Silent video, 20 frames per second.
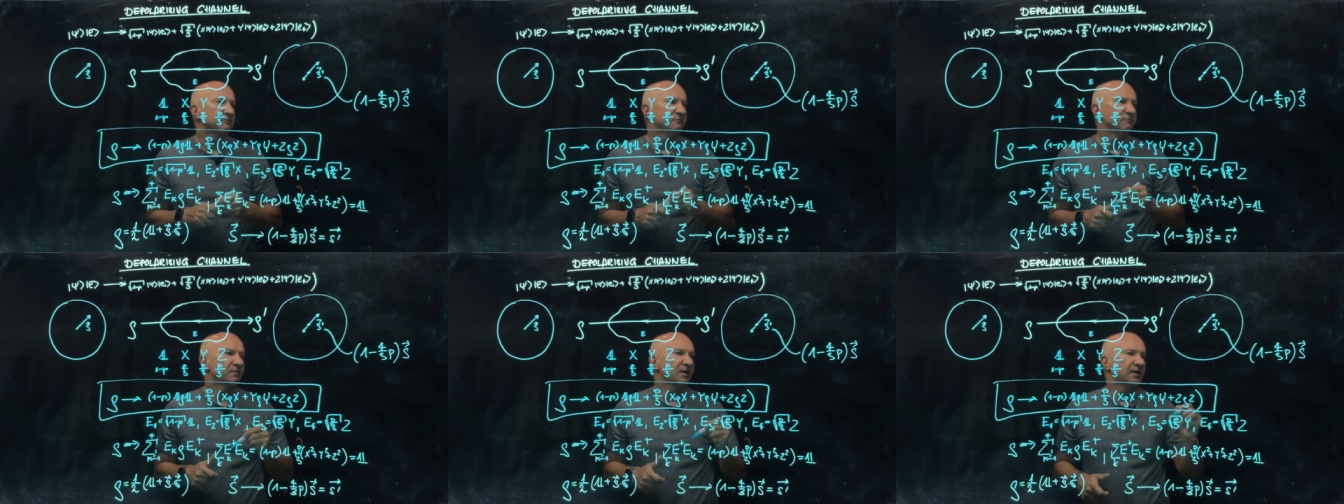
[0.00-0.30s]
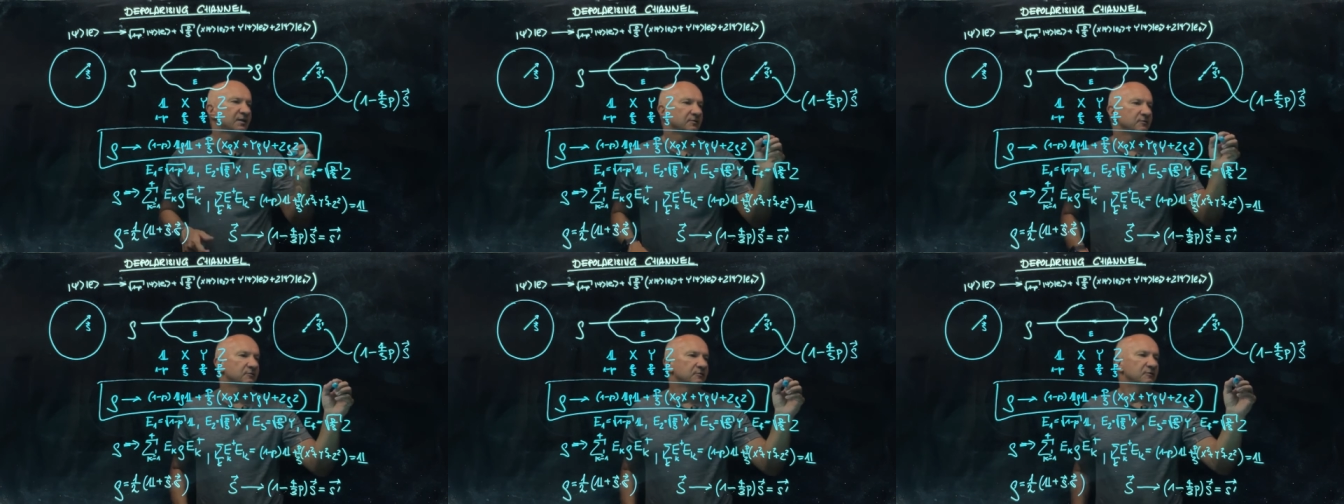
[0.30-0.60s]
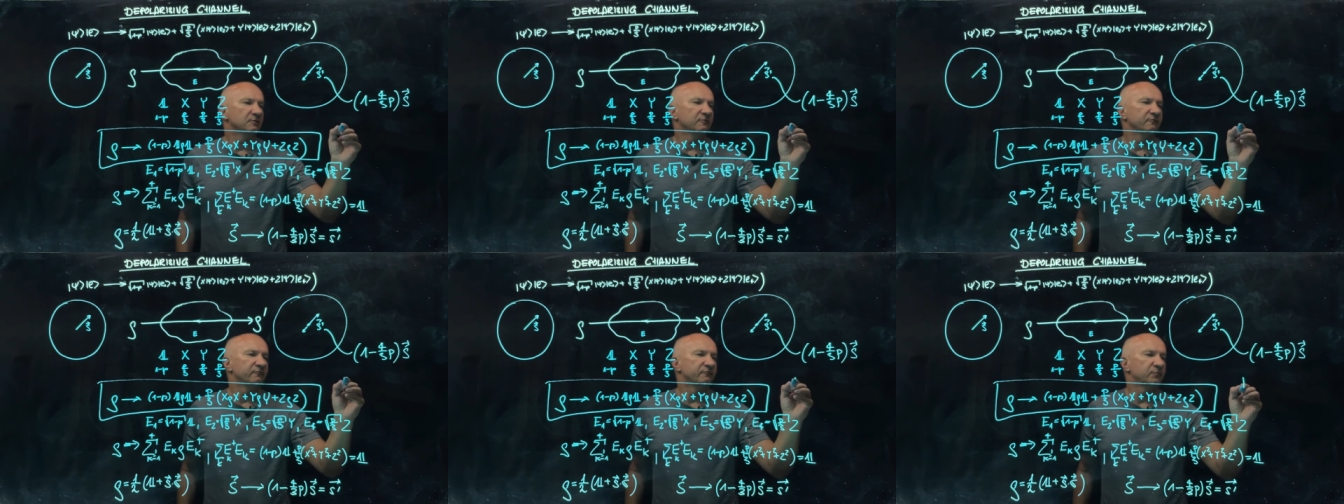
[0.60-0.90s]
value
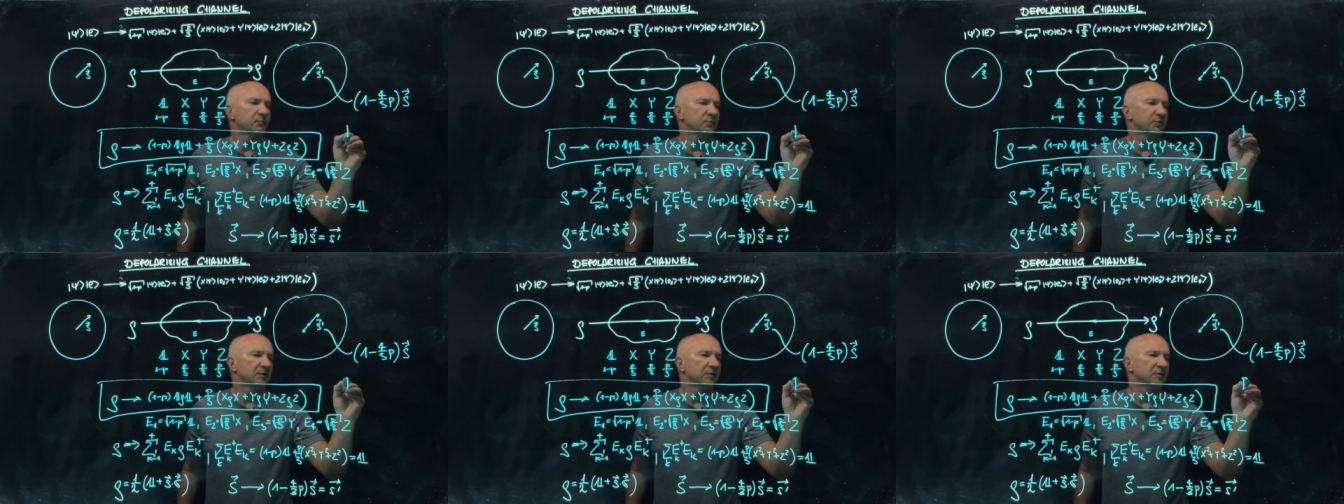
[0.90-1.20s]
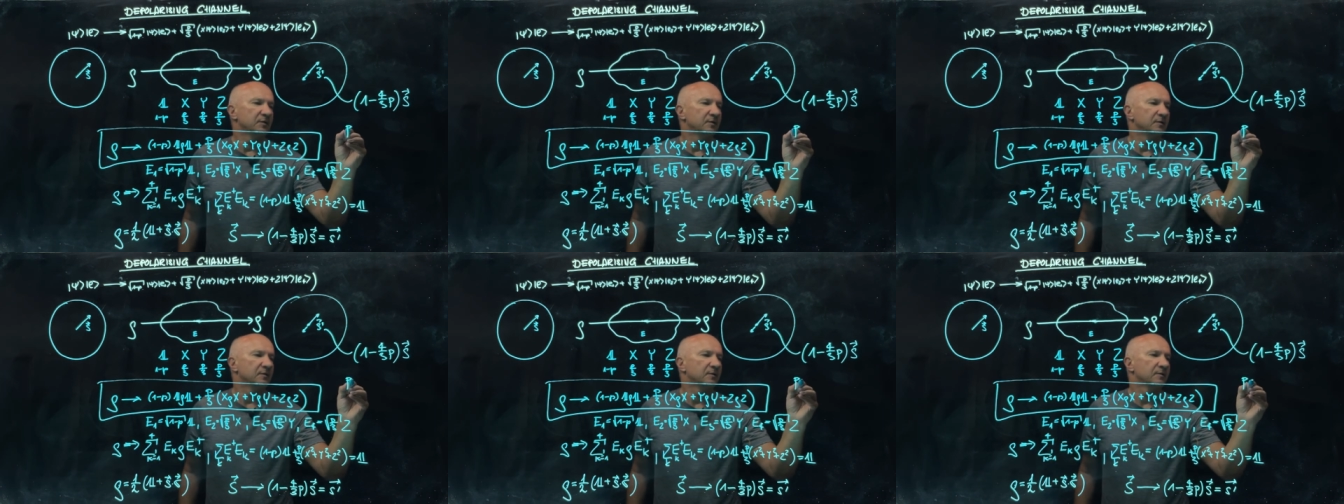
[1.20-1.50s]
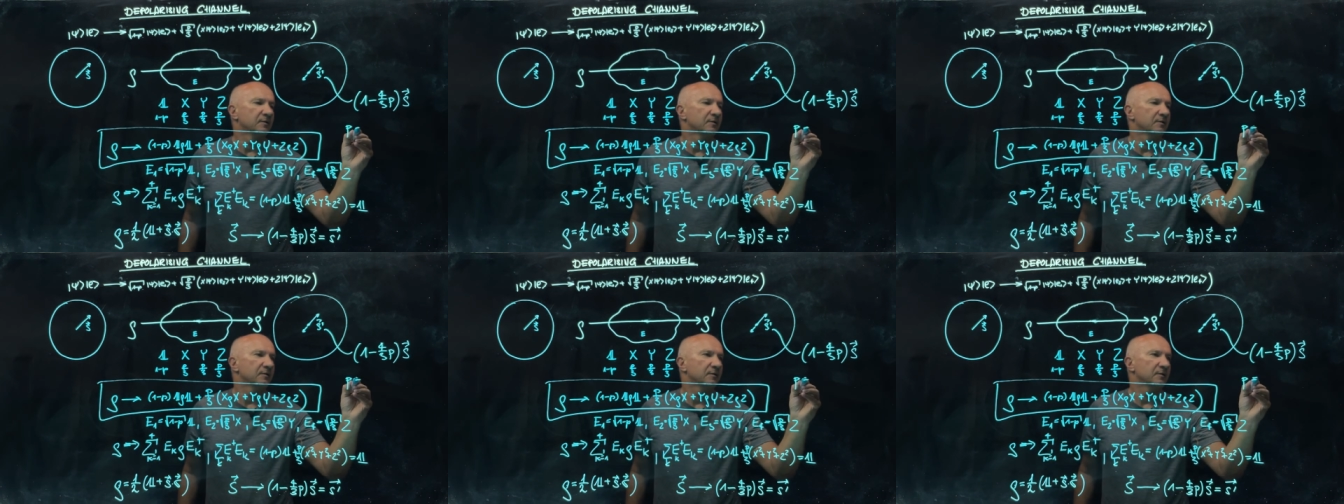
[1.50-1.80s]
of p
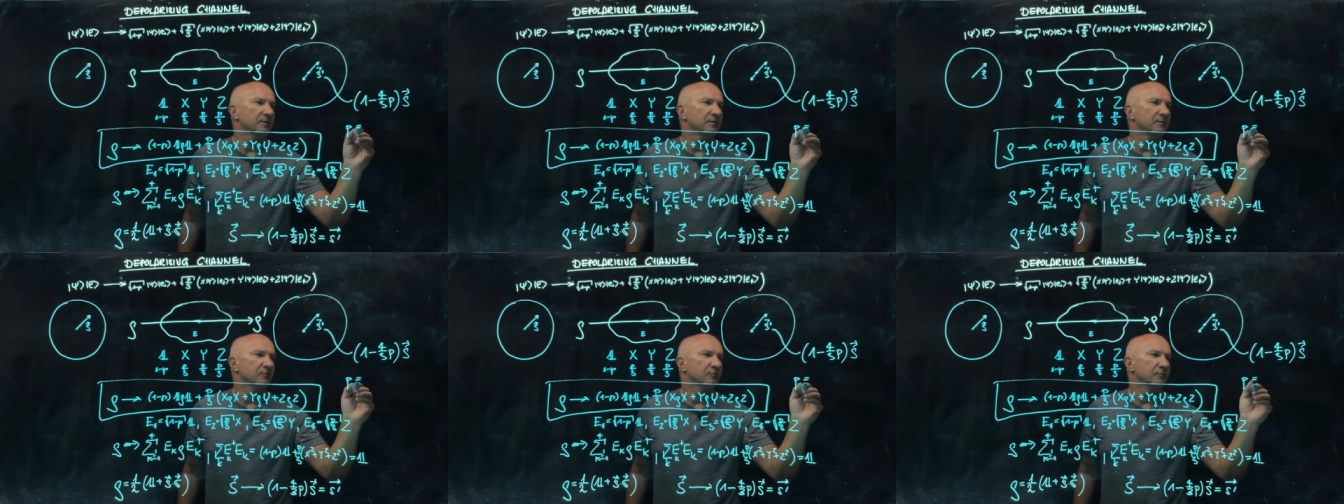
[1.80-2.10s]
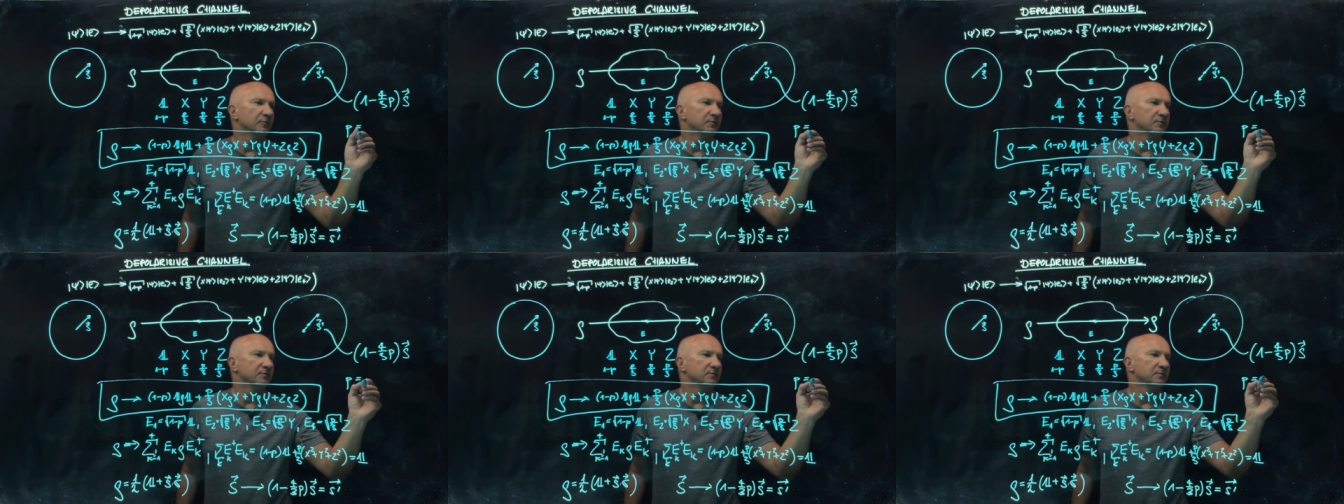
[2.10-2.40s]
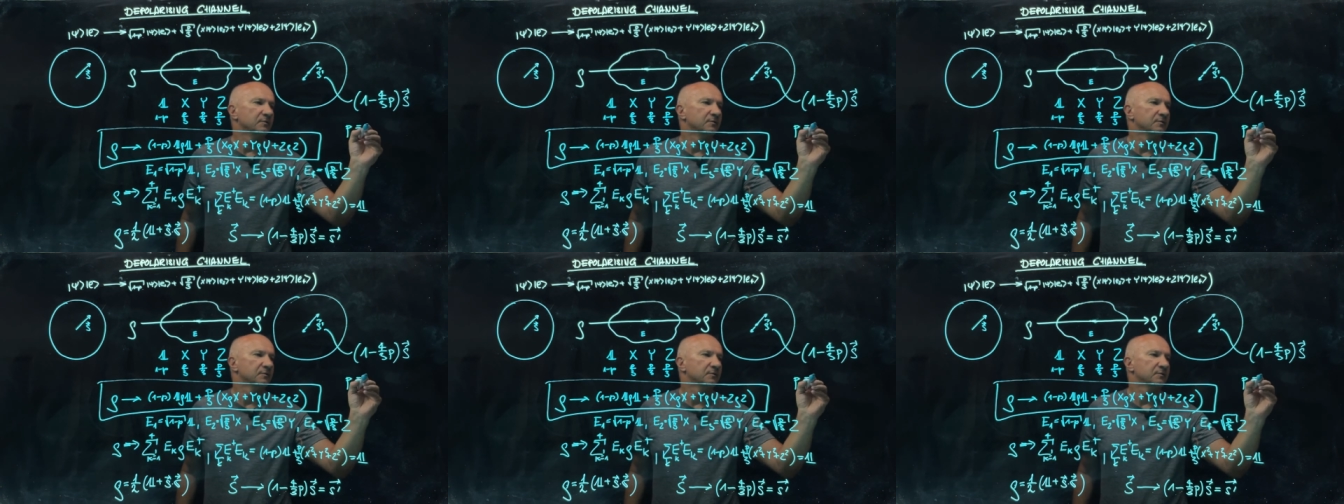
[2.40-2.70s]
equal
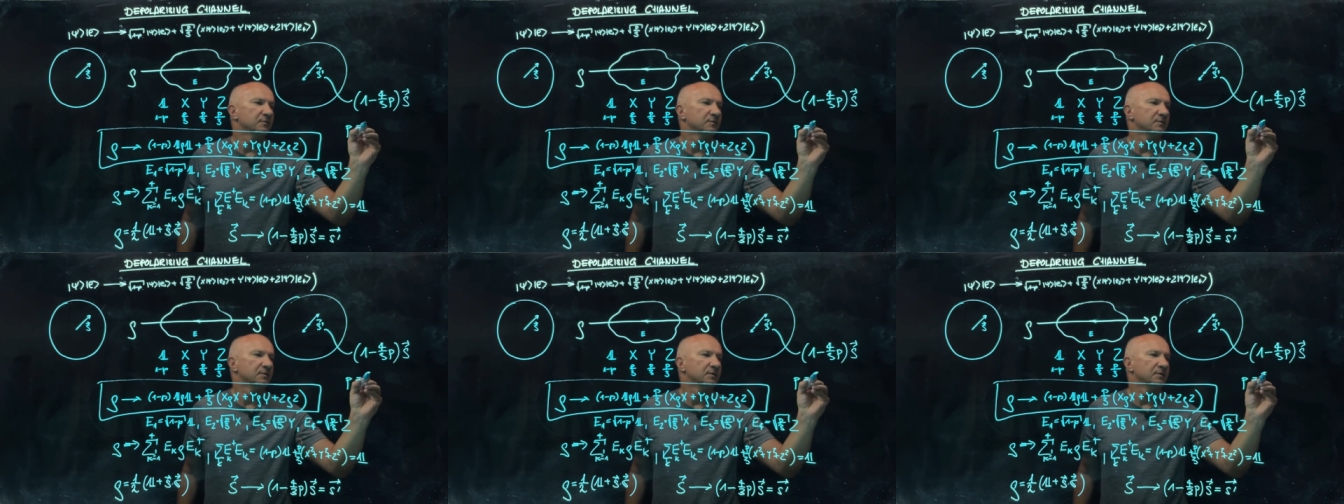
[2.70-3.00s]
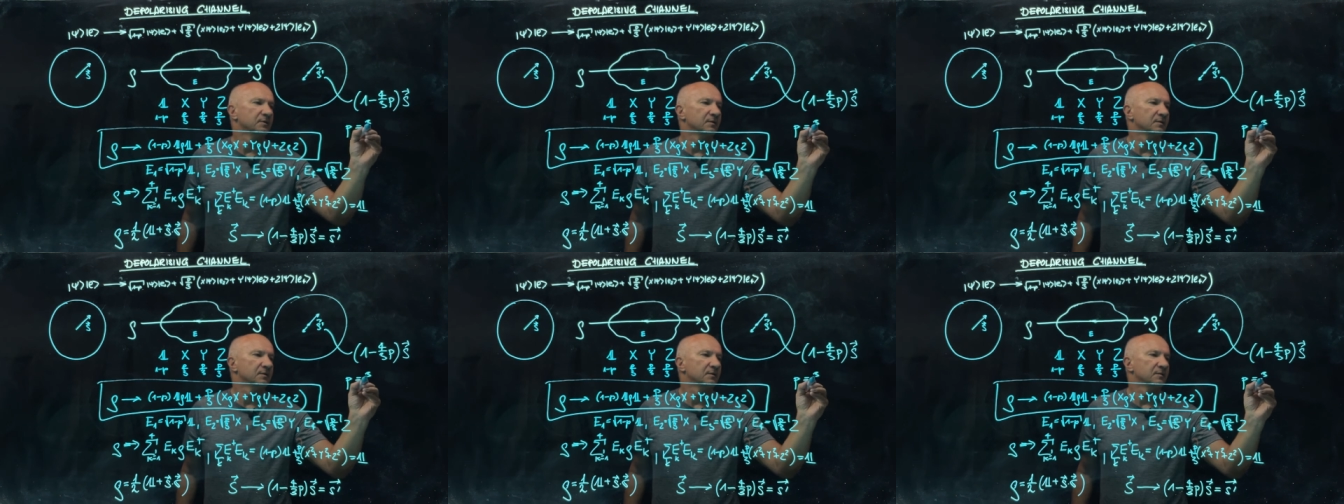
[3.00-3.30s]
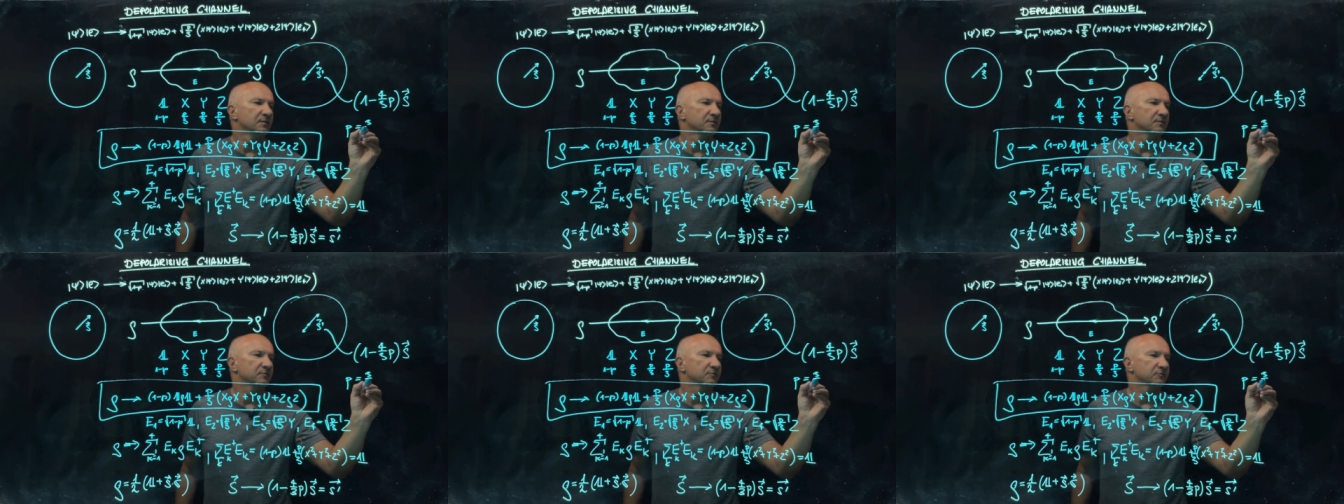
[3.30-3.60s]

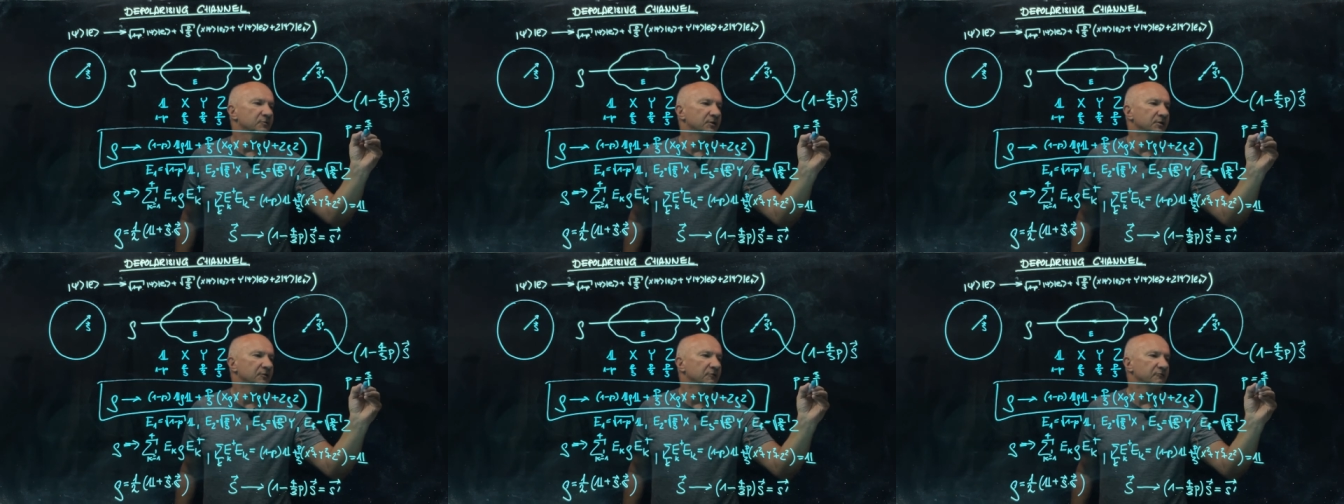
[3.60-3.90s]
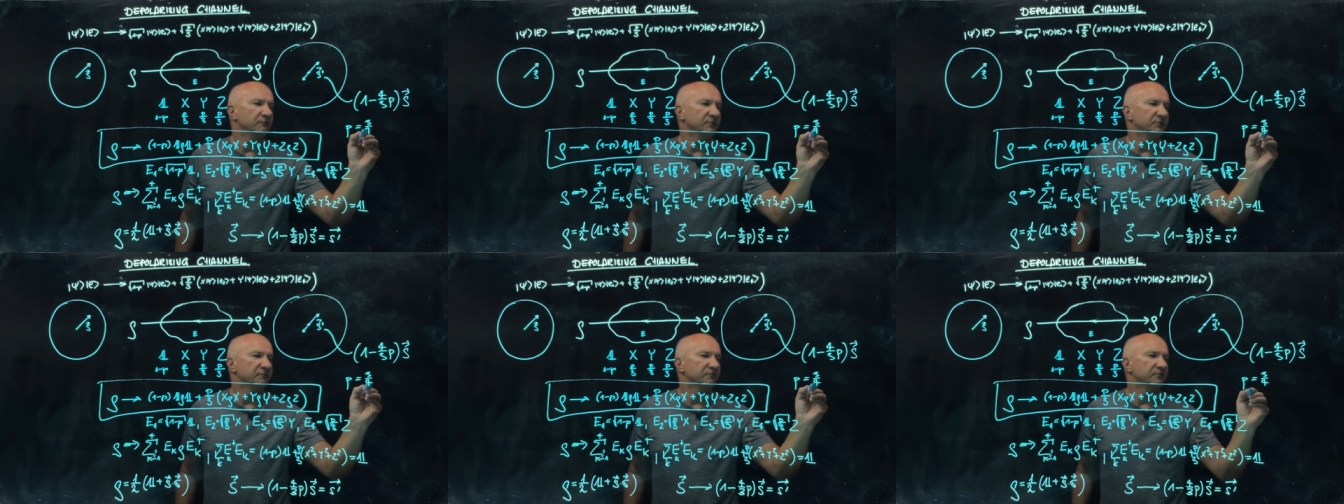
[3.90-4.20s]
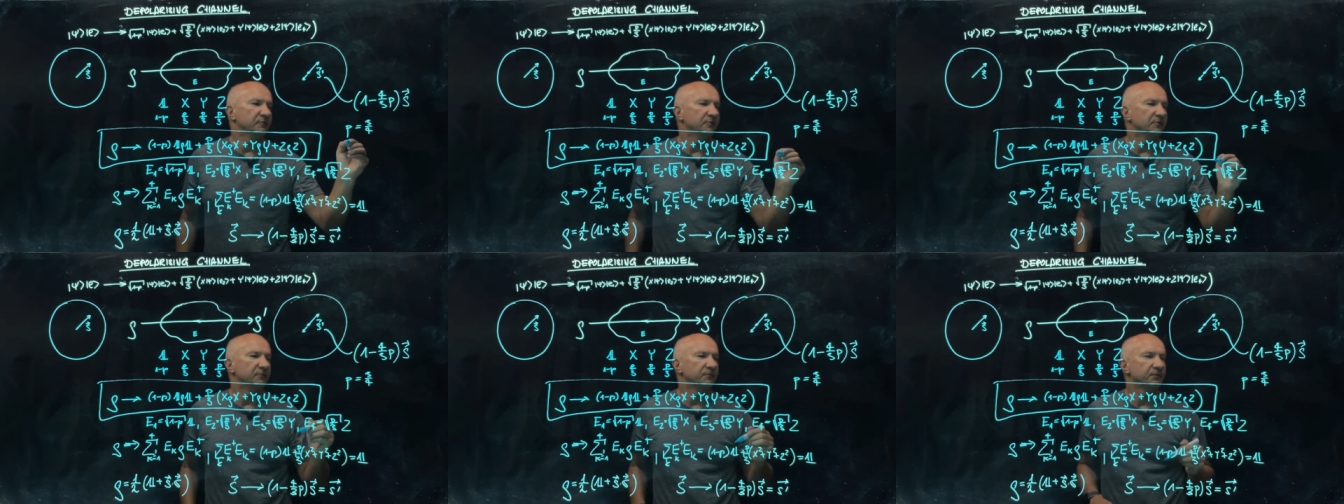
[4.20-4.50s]

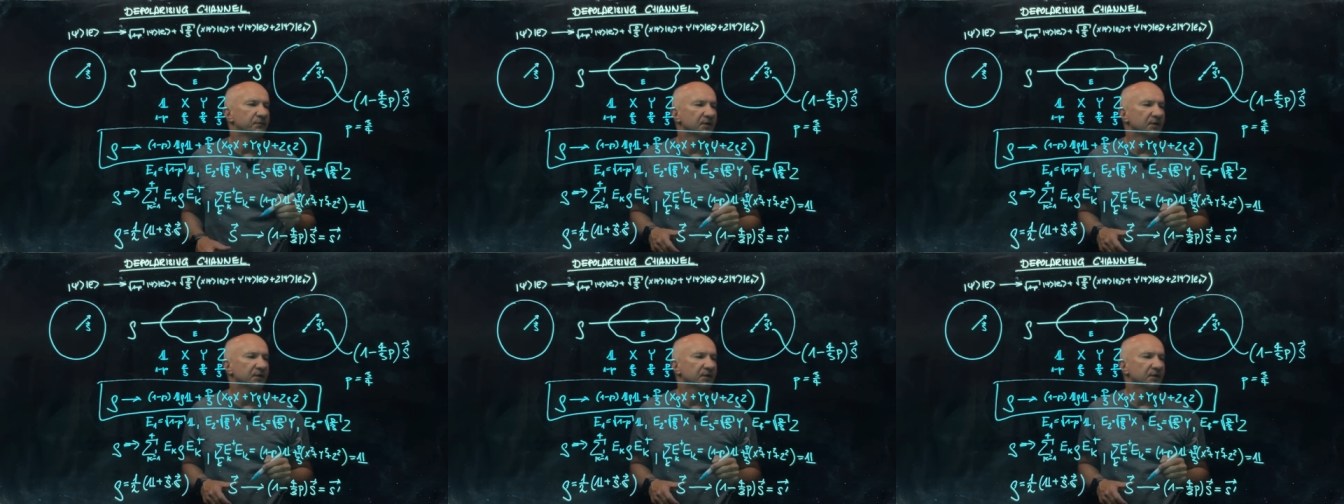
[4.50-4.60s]
3/4.